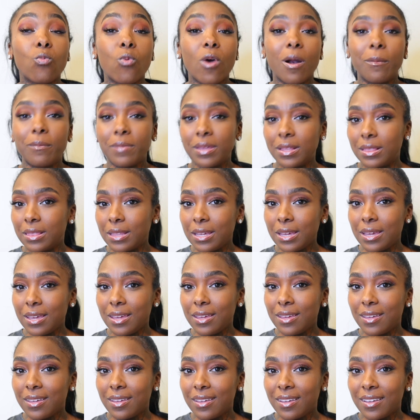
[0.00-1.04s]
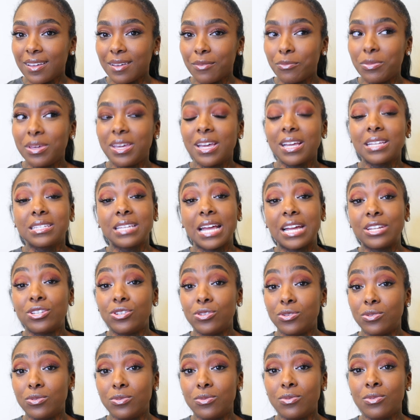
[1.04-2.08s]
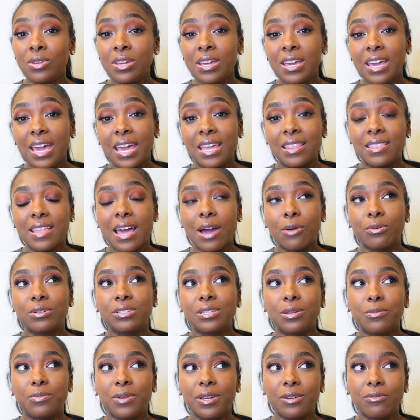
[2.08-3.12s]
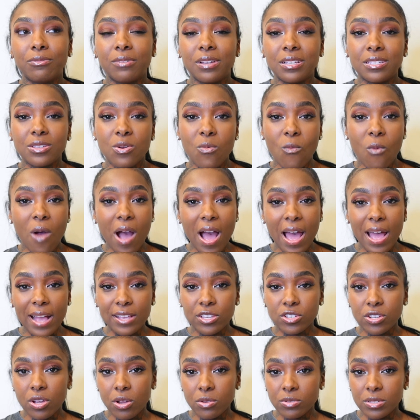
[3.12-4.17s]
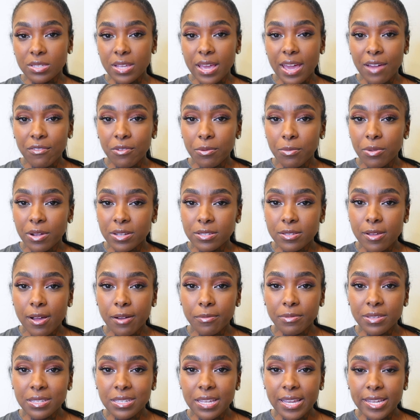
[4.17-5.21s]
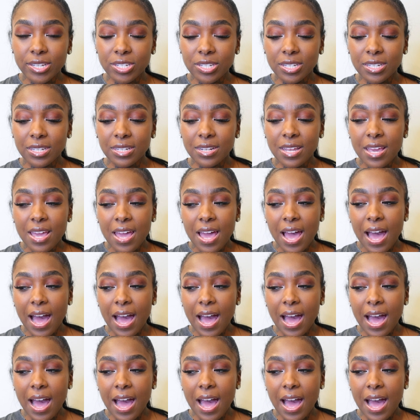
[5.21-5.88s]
womanly, because I do. And that was a big reason why I chose to have a breast augmentation.